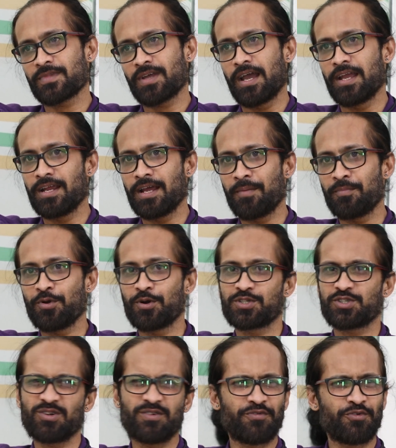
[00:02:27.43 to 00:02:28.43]
I am not
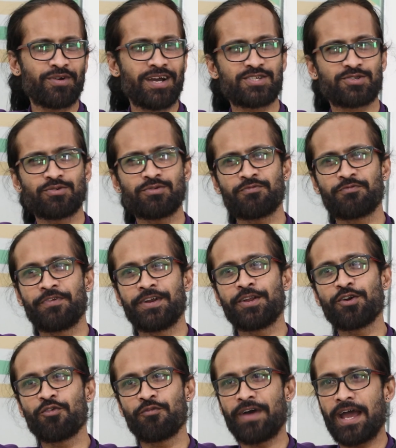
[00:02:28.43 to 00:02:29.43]
sure if you guys know,
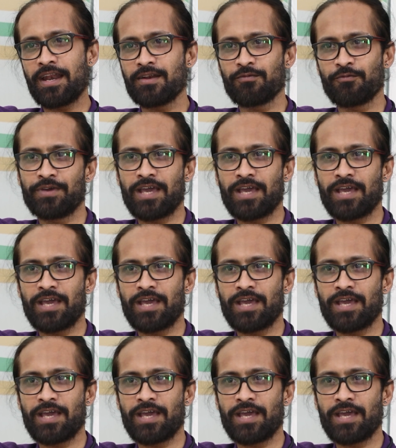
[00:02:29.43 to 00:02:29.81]
video van.